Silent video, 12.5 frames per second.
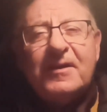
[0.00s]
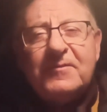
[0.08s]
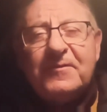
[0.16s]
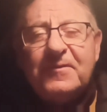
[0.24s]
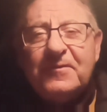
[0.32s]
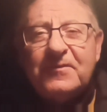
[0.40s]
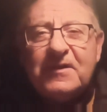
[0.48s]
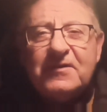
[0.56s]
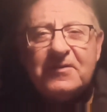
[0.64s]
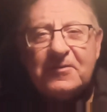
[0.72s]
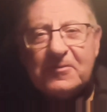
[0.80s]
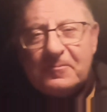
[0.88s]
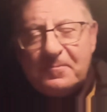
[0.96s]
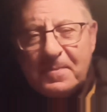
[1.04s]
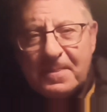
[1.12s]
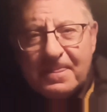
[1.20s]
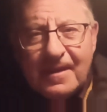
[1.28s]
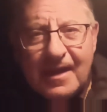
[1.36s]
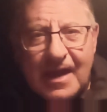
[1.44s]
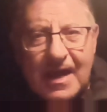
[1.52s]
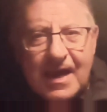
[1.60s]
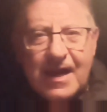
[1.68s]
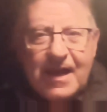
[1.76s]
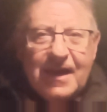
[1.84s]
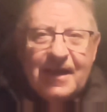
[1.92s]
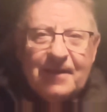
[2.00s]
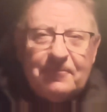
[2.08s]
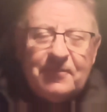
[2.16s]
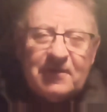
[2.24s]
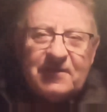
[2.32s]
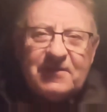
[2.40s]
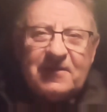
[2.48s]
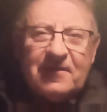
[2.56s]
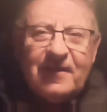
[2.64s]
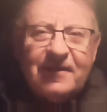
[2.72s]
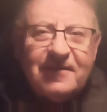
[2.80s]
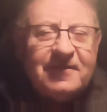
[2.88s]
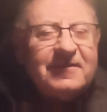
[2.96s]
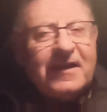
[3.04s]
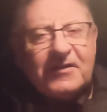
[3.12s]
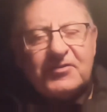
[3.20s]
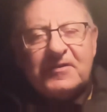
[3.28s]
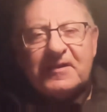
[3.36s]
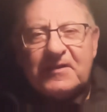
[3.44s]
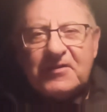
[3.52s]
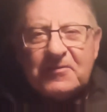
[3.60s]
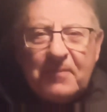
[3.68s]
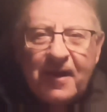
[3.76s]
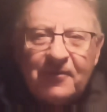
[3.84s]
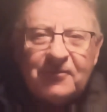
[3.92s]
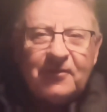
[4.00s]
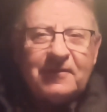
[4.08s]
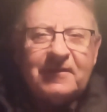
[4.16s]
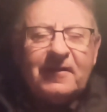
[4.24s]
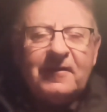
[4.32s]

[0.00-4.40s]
chapter 52. But uh, they didn't actually expound on it.